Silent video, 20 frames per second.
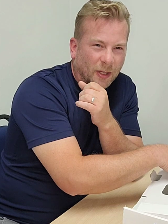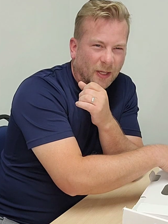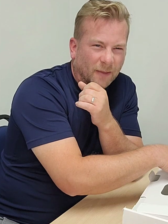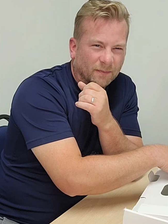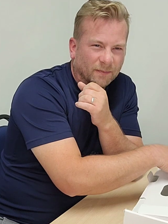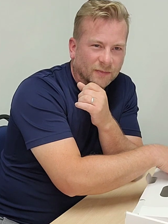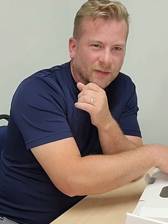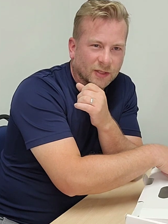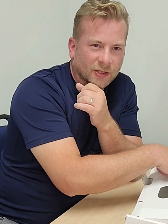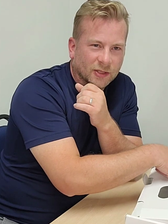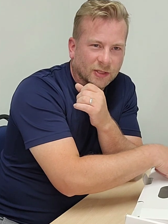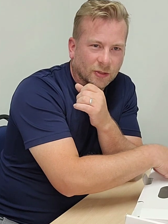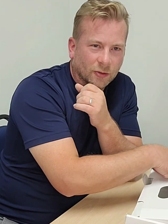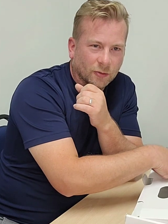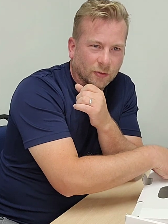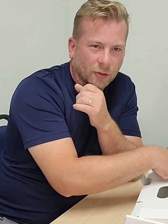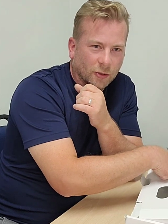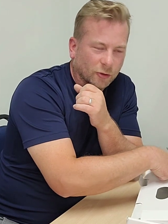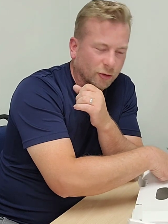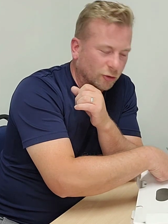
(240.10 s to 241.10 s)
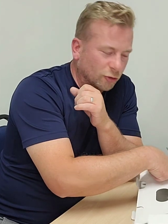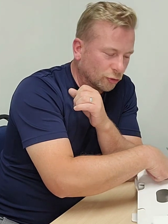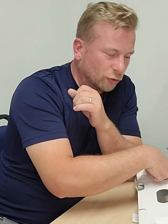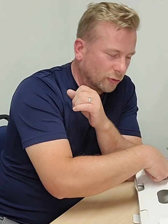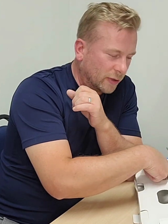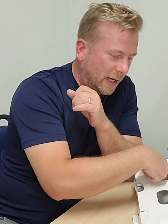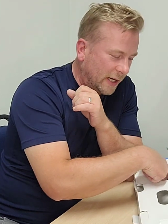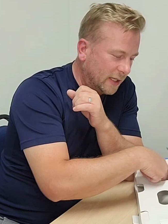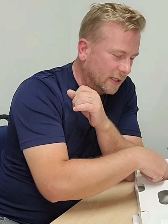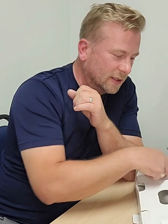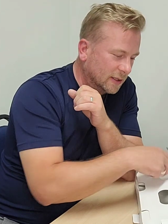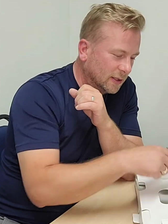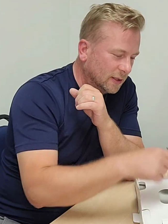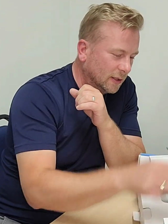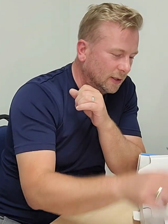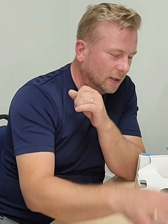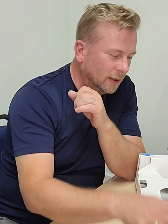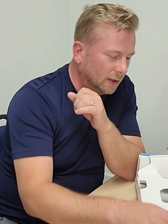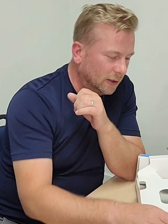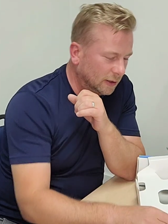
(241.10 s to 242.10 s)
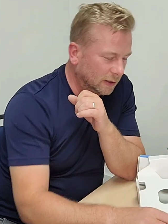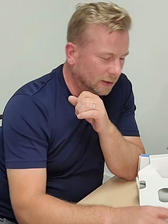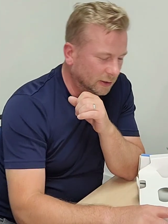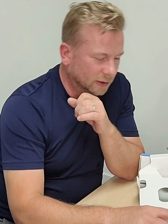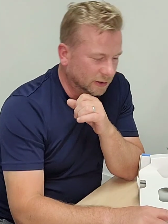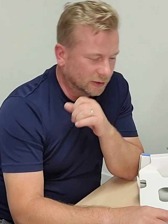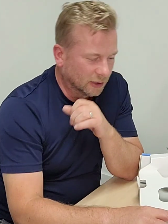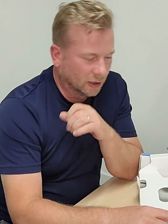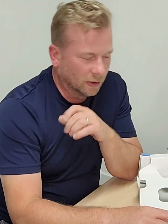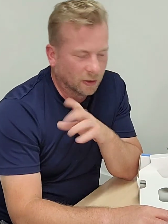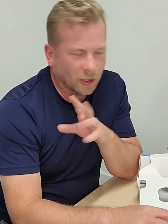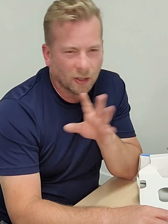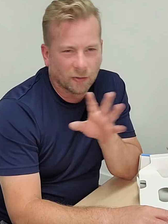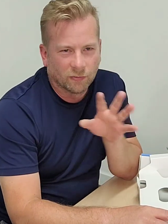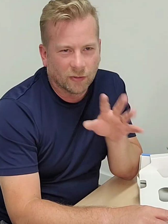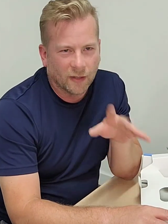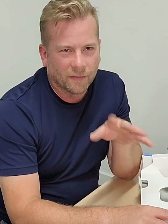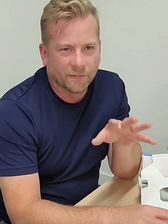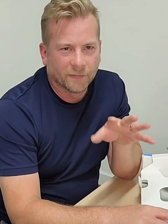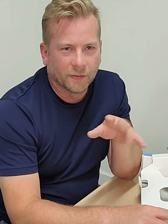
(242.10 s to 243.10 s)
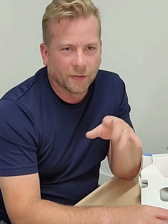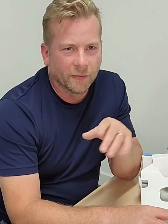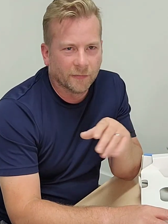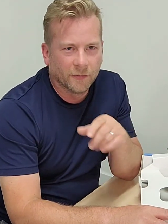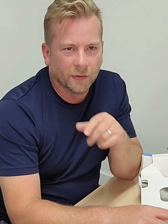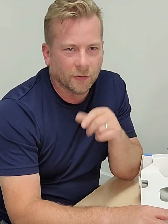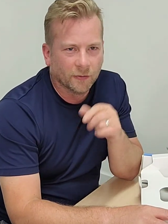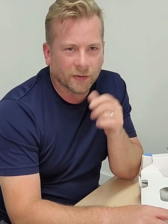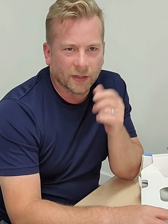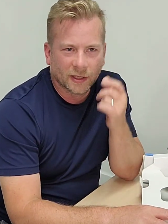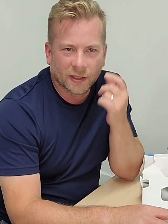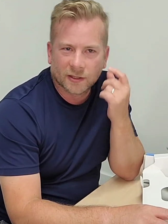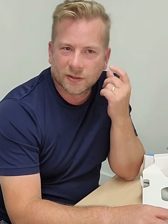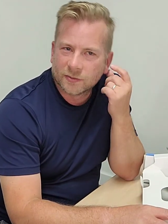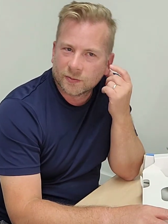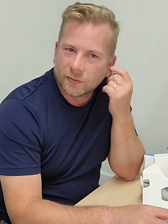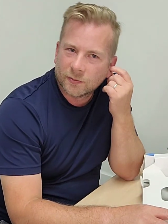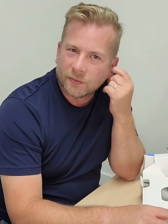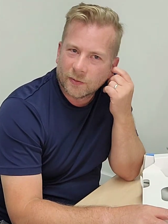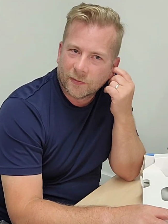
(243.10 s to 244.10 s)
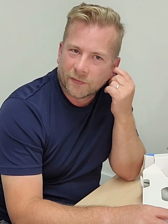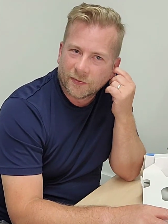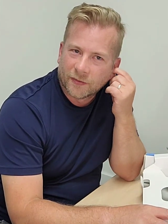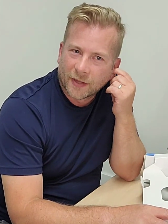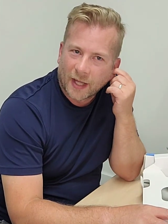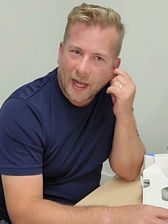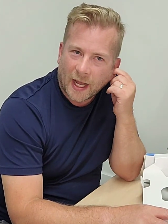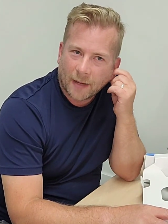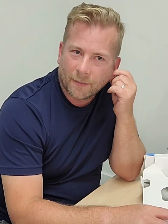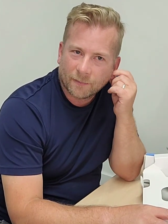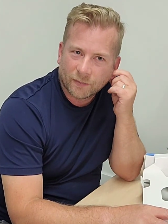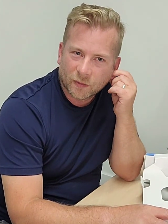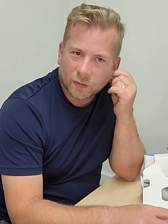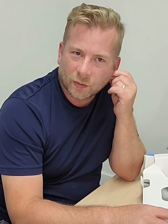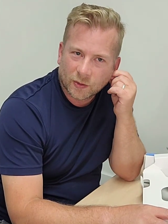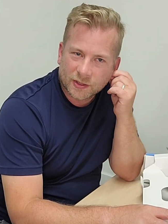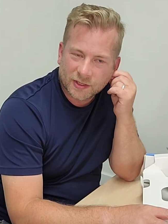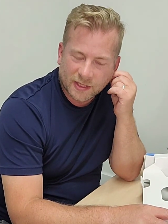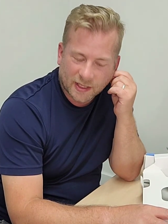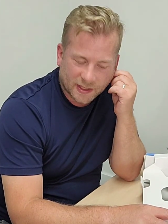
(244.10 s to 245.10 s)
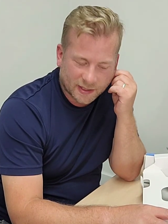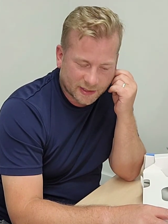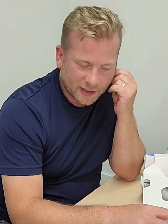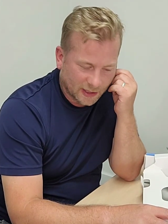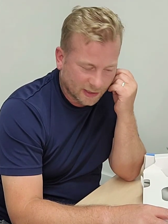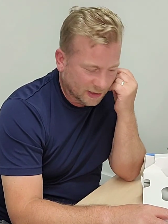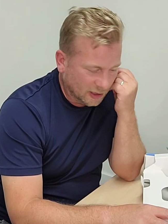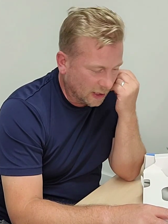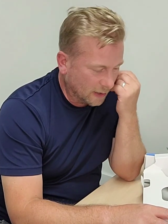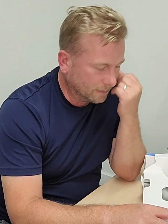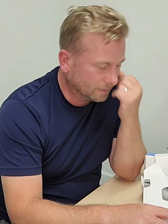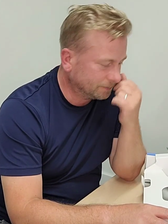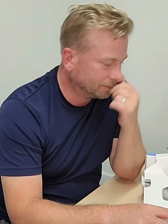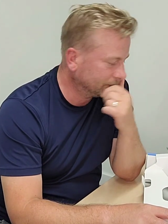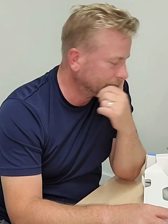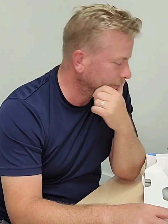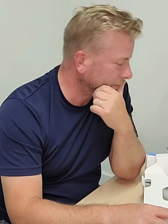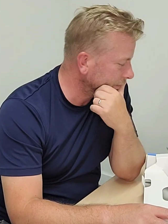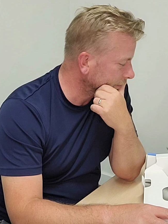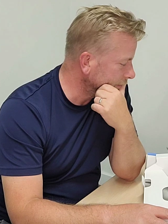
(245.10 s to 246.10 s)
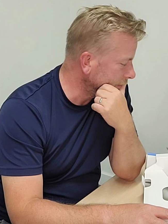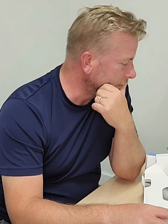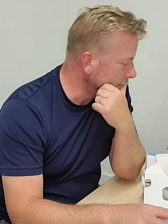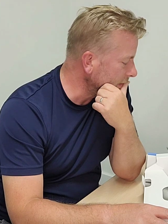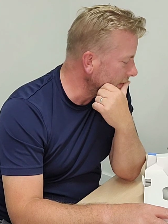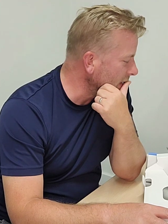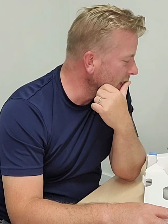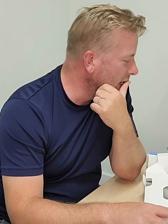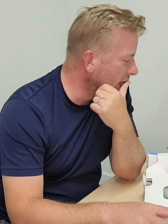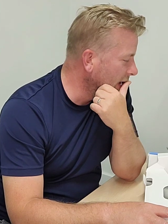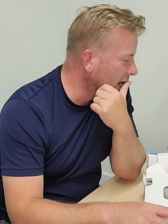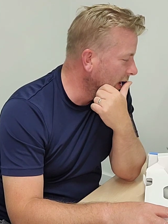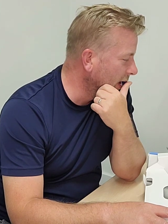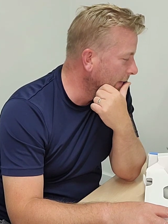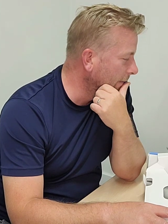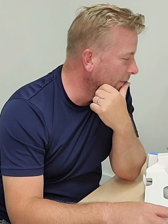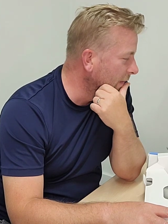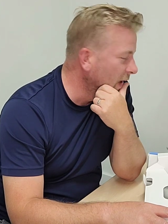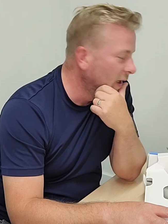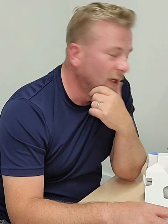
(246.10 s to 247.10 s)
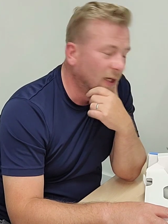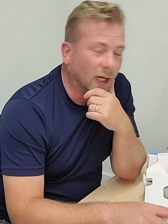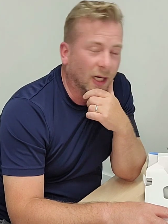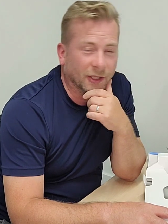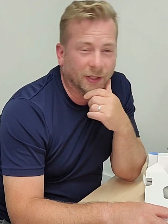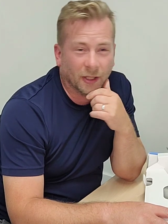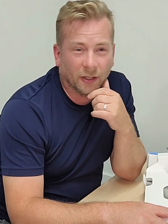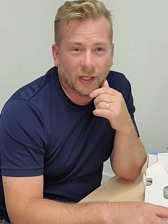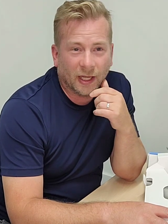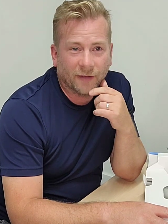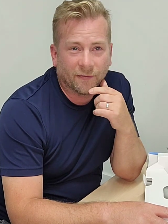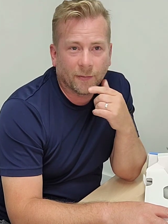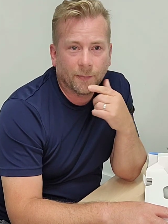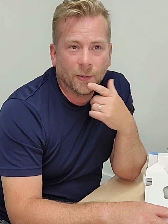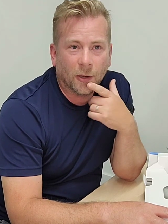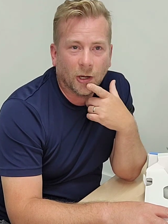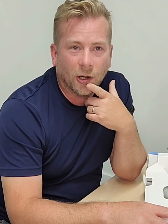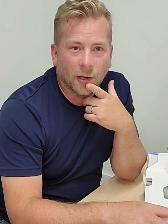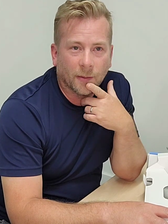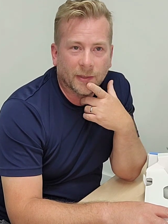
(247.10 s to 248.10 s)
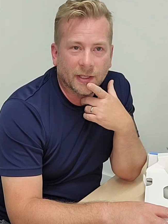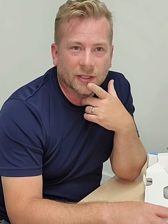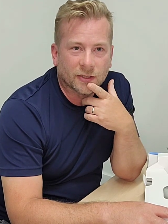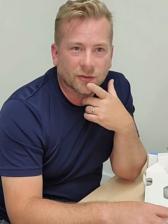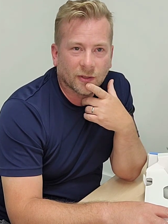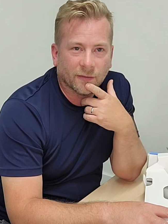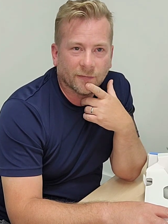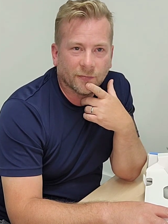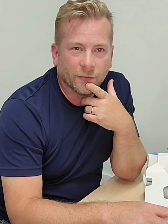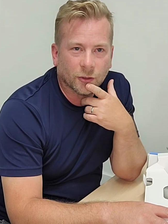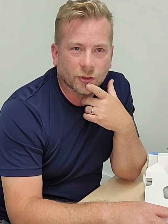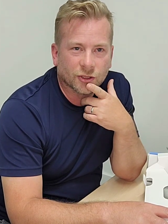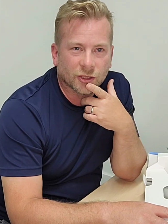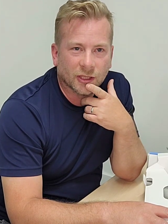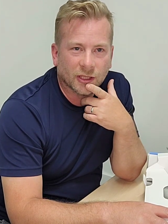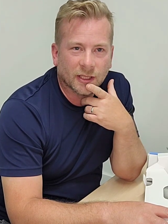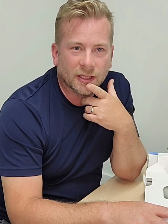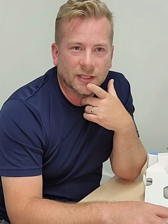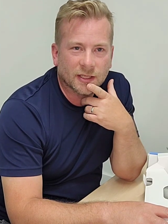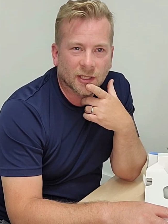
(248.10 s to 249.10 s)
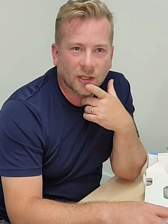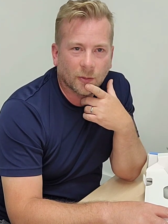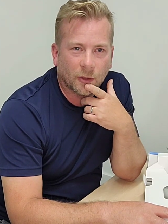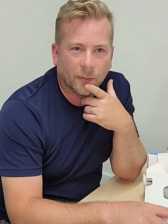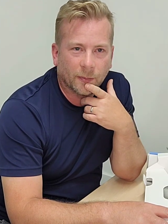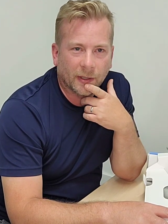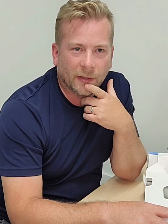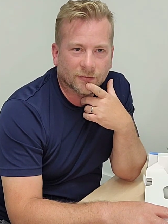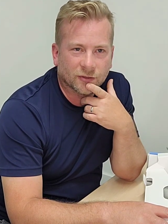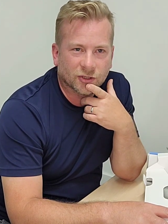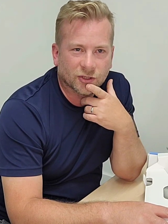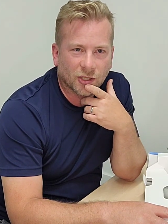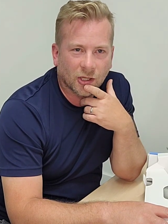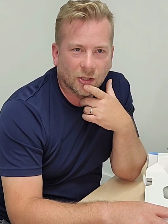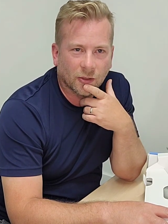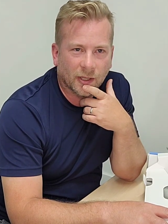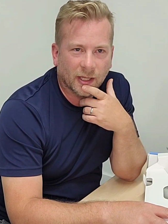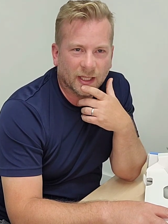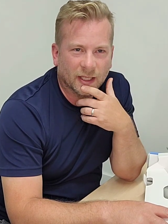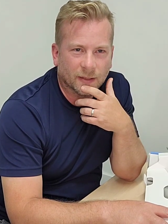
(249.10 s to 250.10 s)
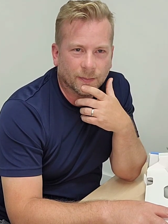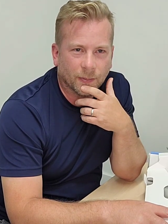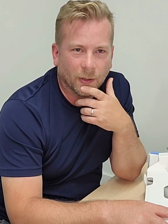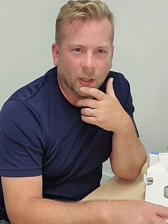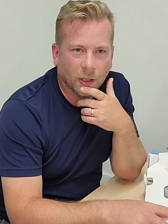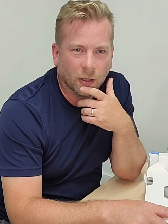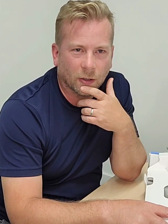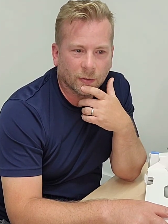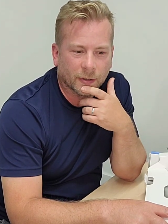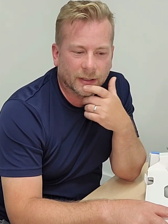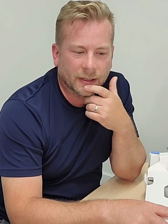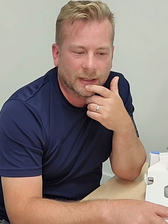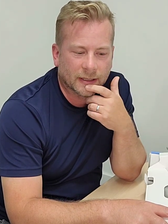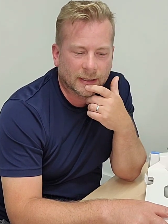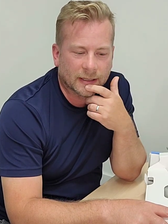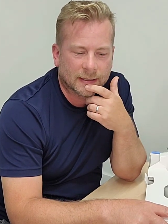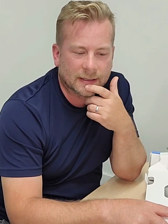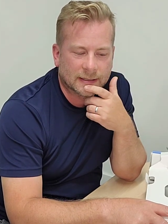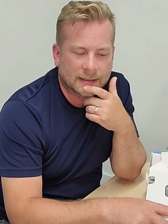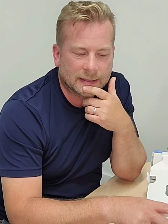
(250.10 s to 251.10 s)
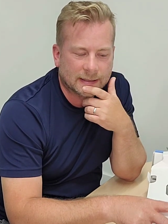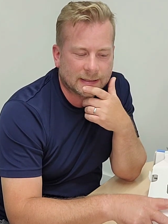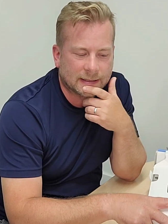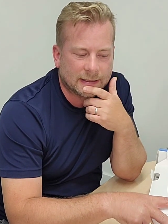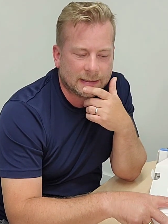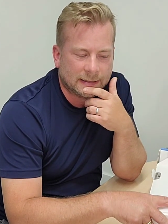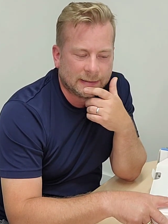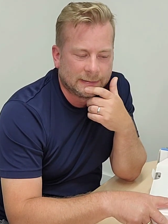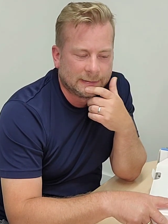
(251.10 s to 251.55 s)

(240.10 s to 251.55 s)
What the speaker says: but still not great. So I'll run through a few things with that once they're set up. I don't have a PAR meter, unfortunately, so I won't be able to show any PAR readings.